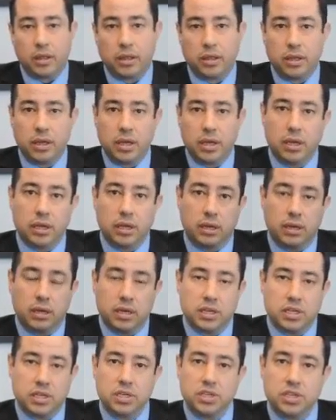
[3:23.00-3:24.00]
the
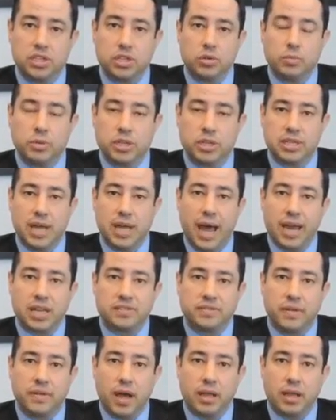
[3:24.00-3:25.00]
contingency will be
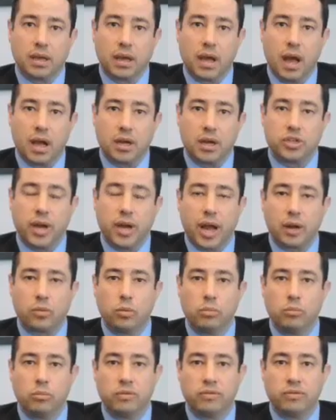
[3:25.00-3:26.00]
satisfied, the contract
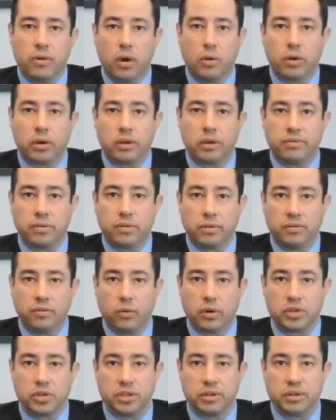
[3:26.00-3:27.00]
will move forward in full
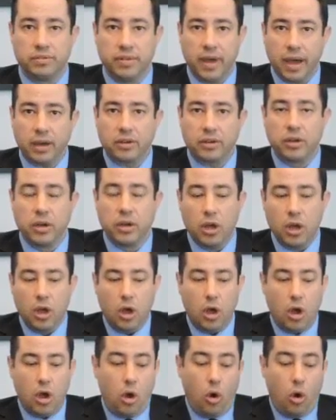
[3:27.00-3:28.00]
force and effect,
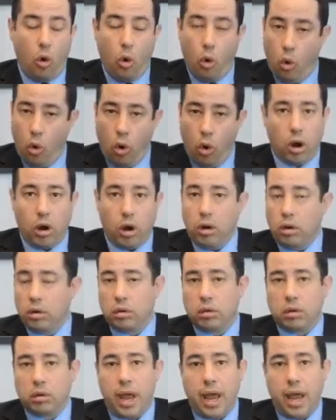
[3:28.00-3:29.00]
or
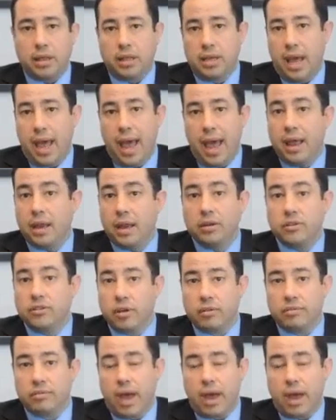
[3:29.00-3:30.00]
at the end
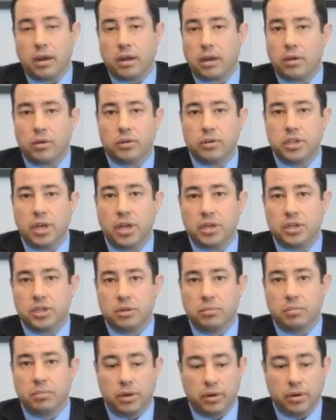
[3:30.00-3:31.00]
of that
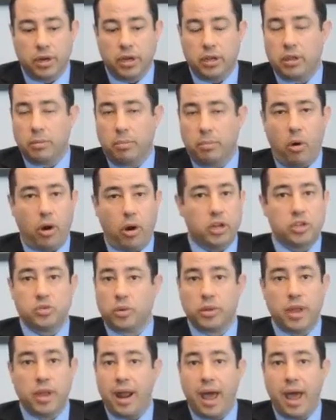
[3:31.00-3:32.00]
negotiation period the parties
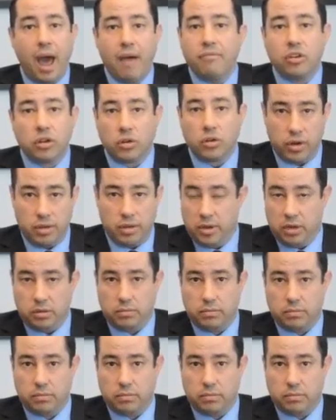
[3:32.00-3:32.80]
will not have an agreement,